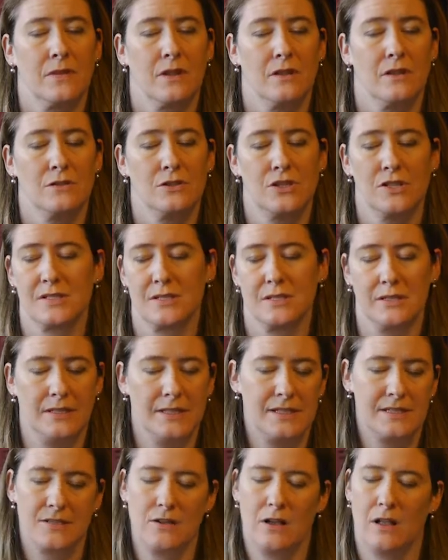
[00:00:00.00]
just
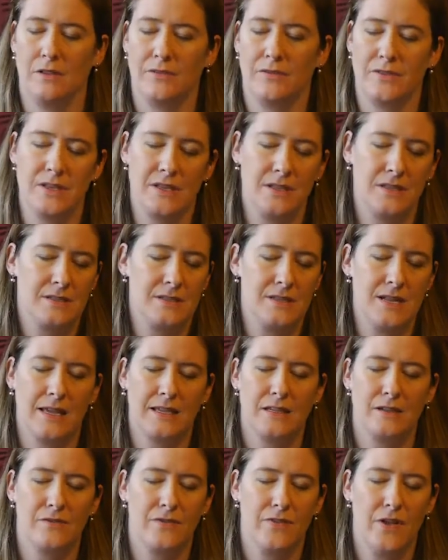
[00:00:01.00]
list all these
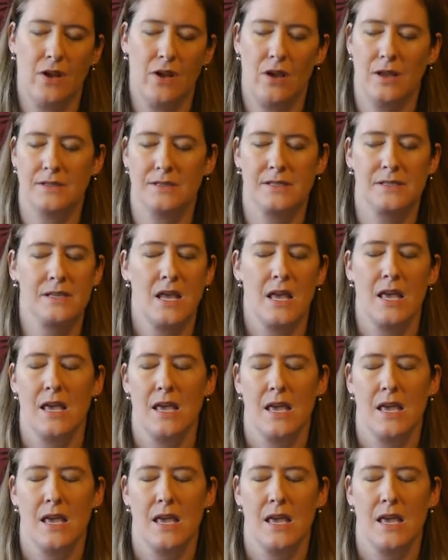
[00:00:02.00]
negative thoughts,